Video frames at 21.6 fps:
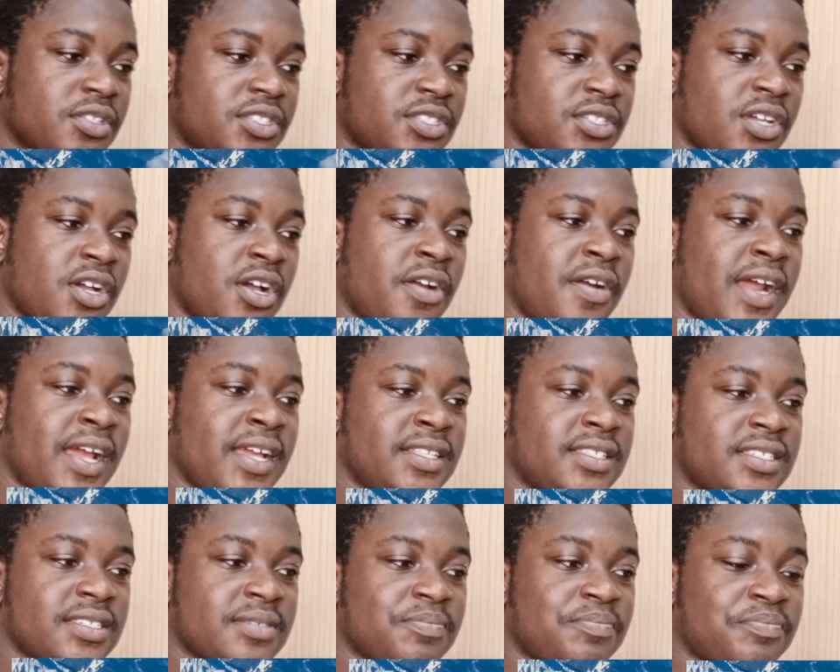All right,
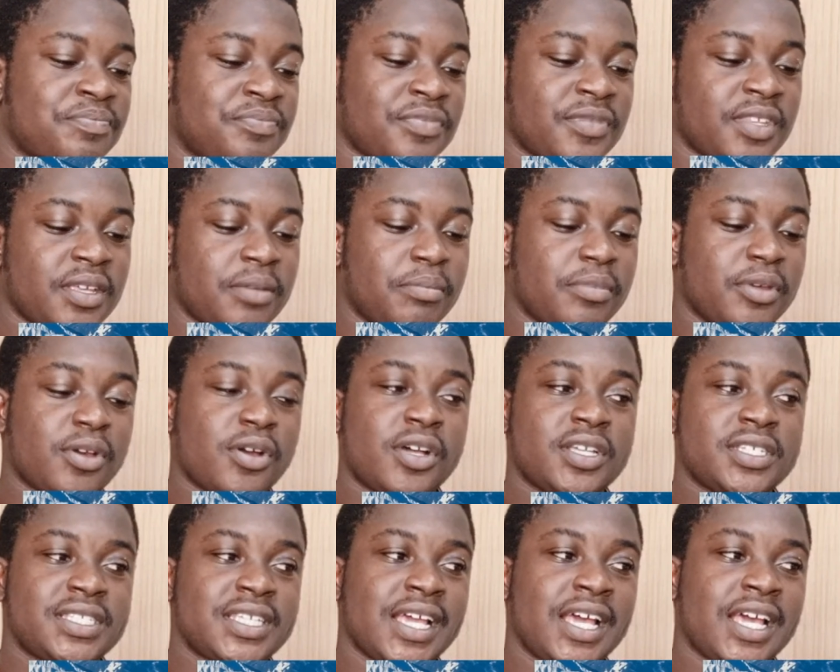because there
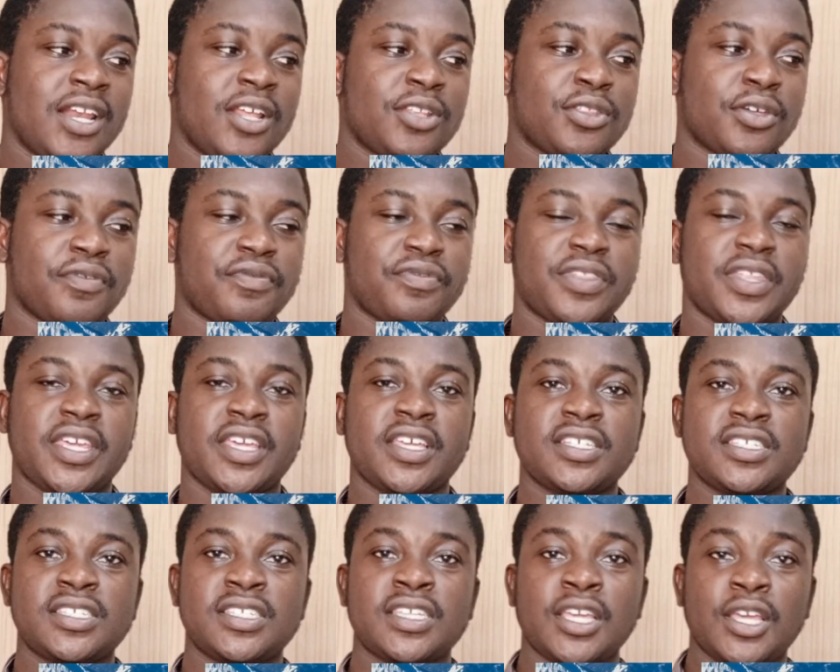are a lot of things
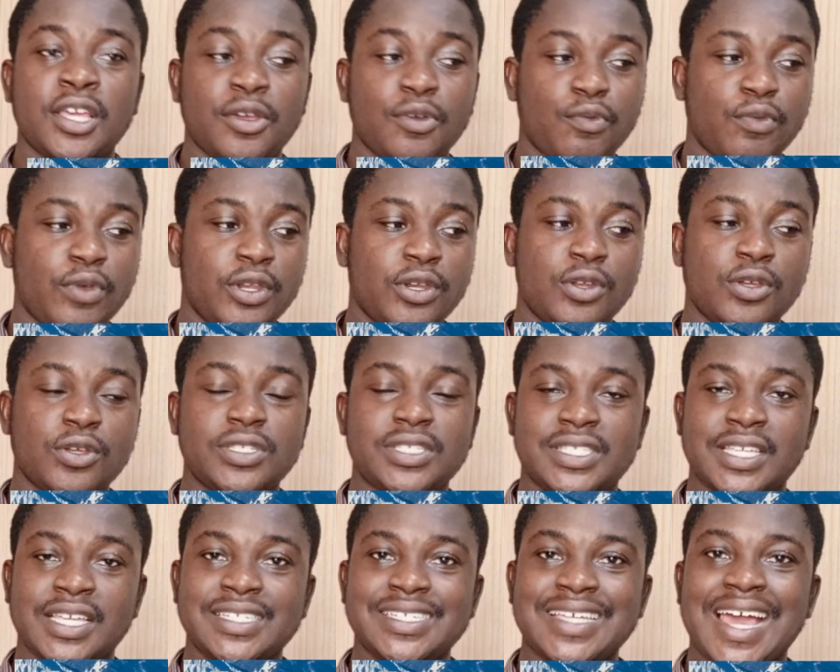Windows
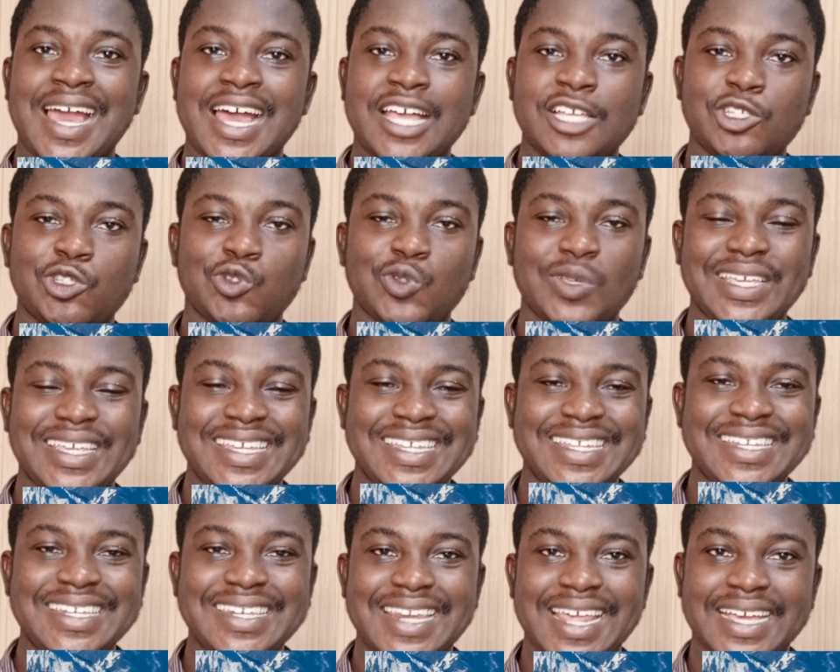search has to
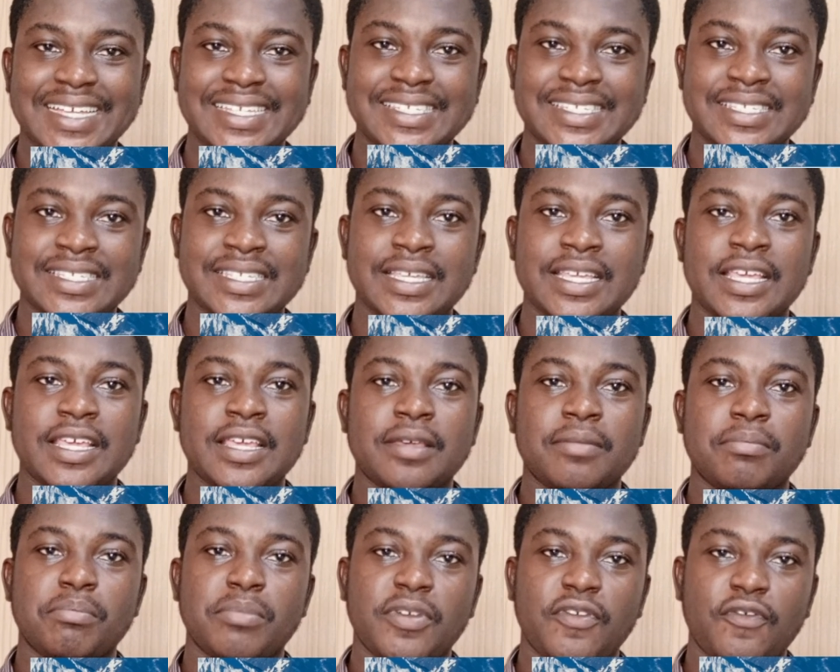index
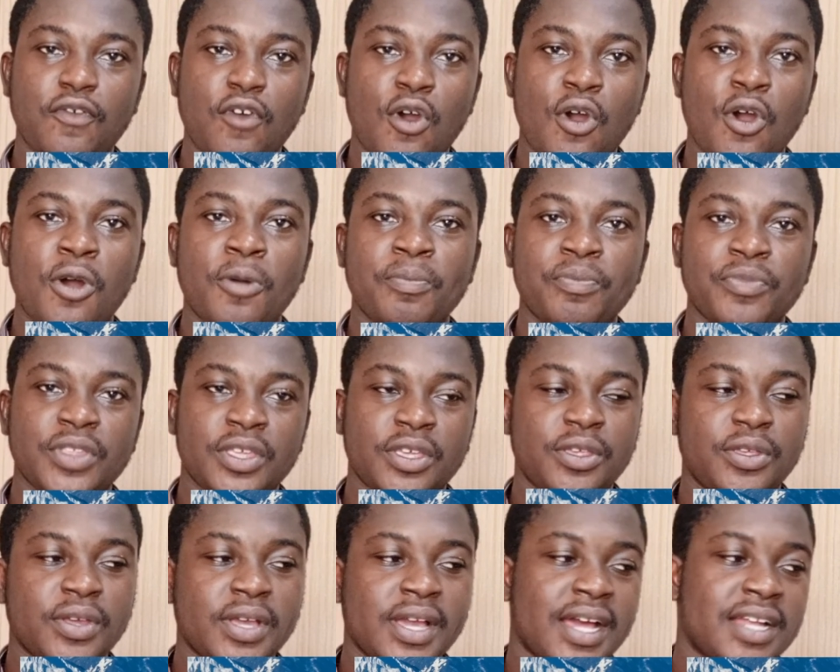before you
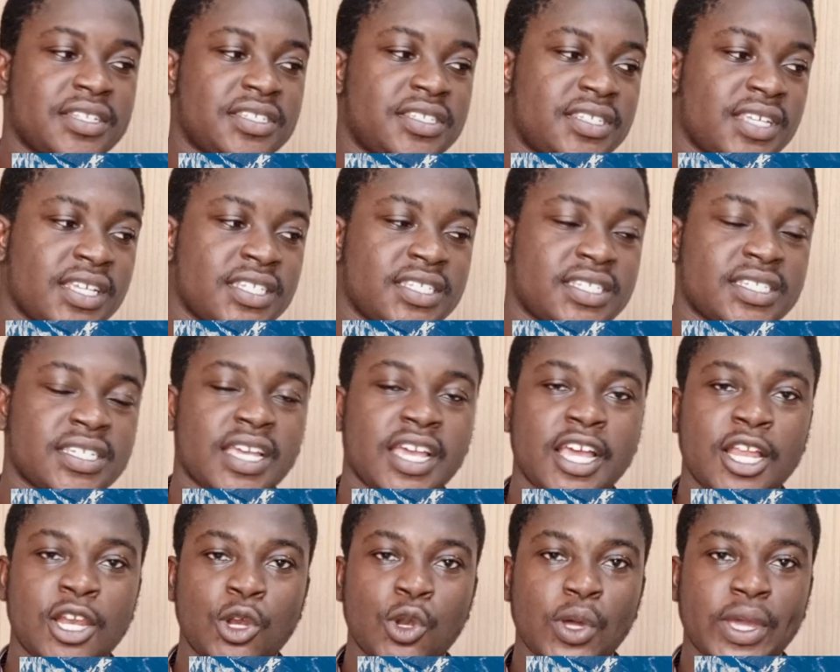can search and
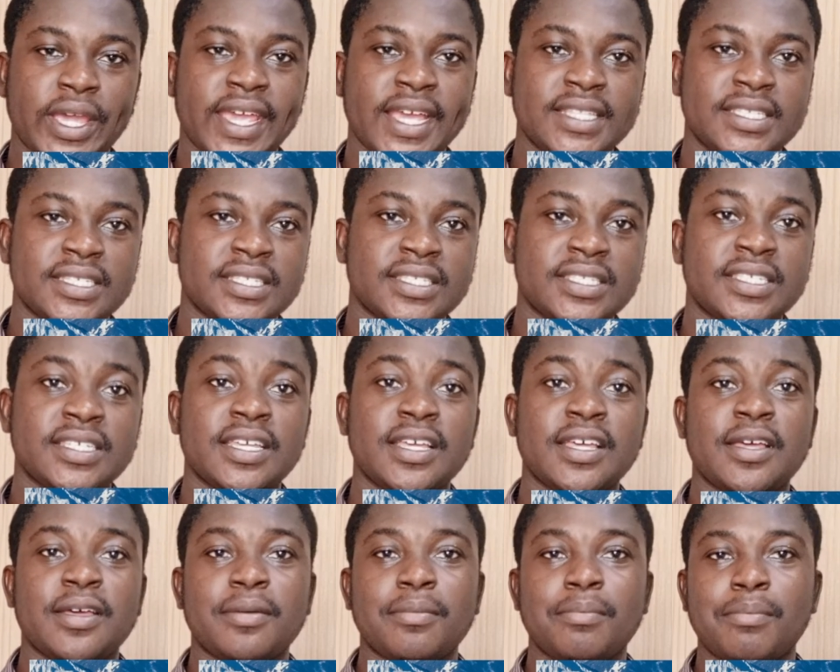locate it.
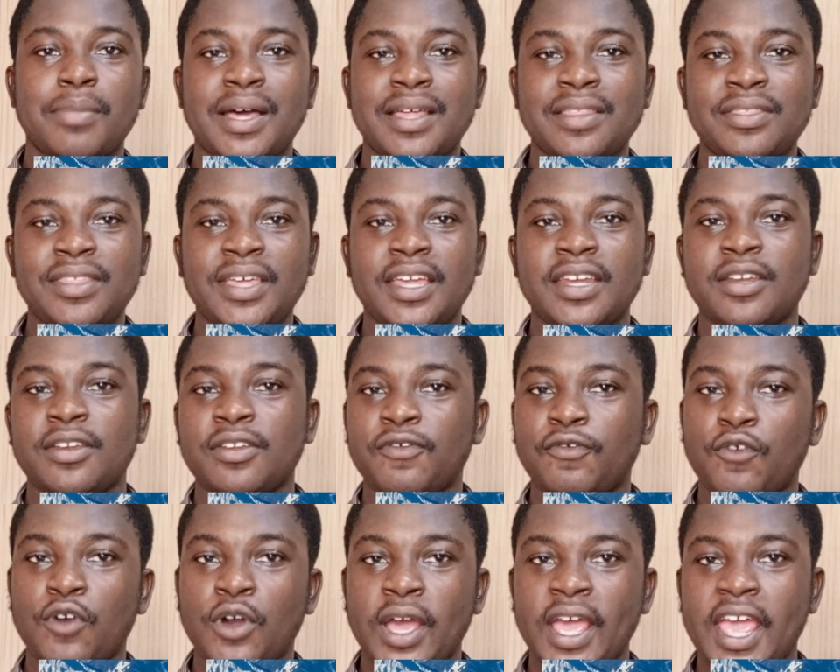But then for
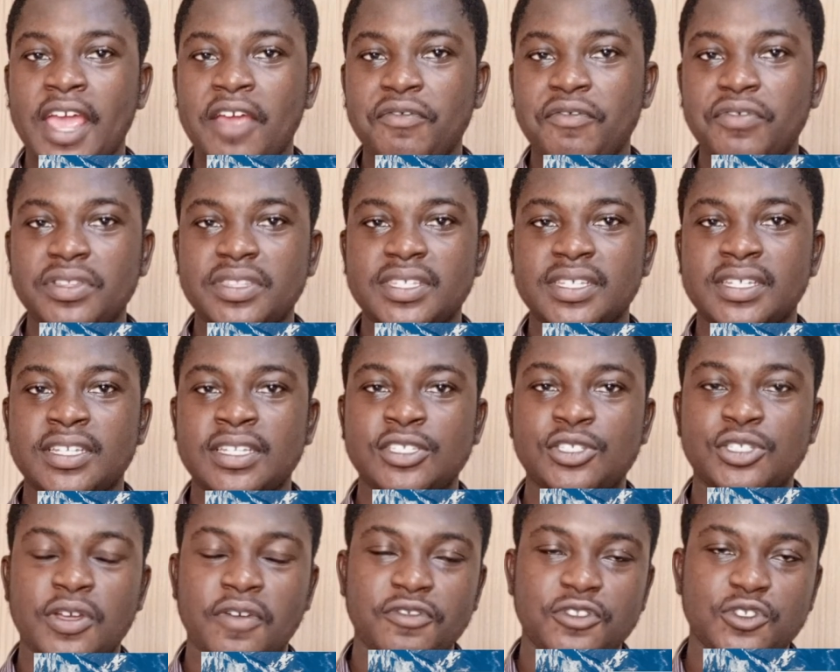everything
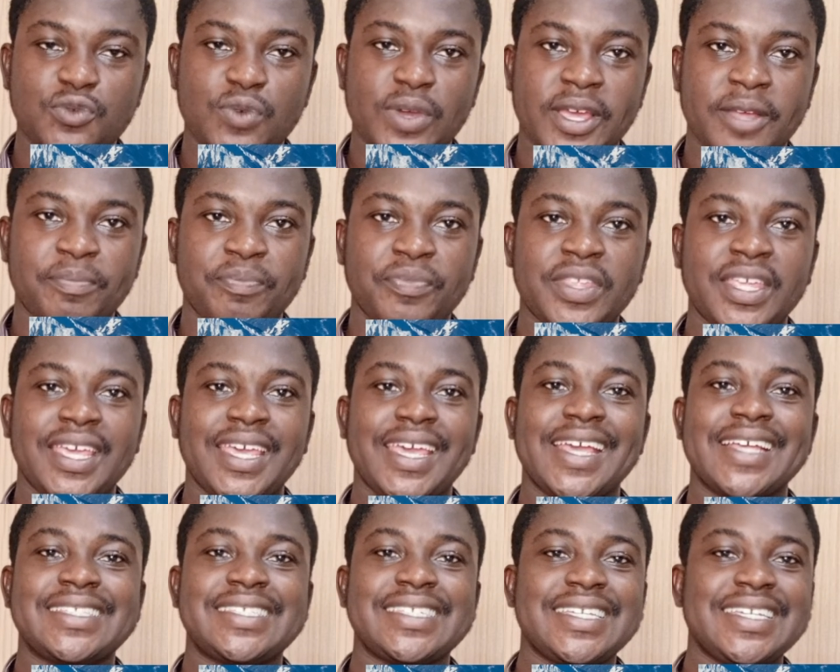software, it
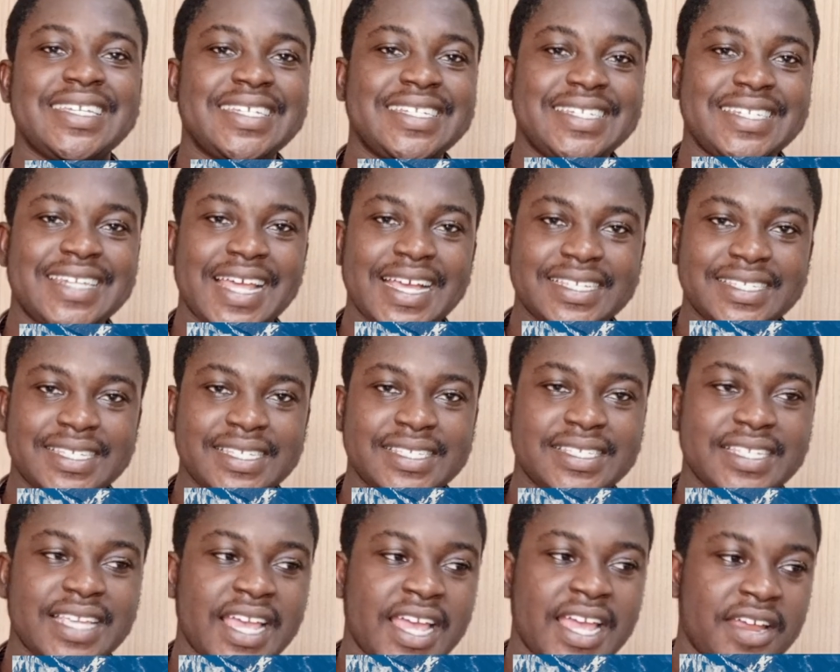indexes
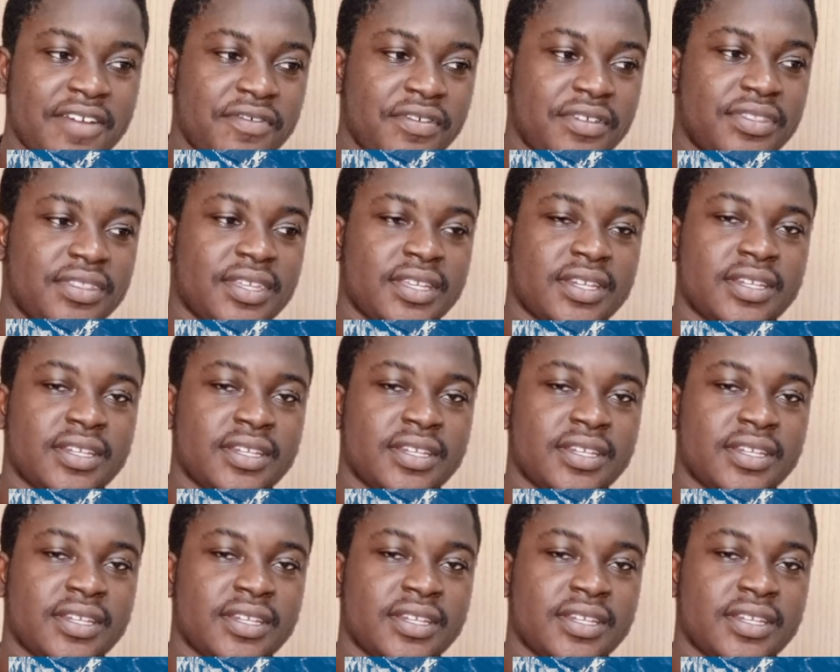everything.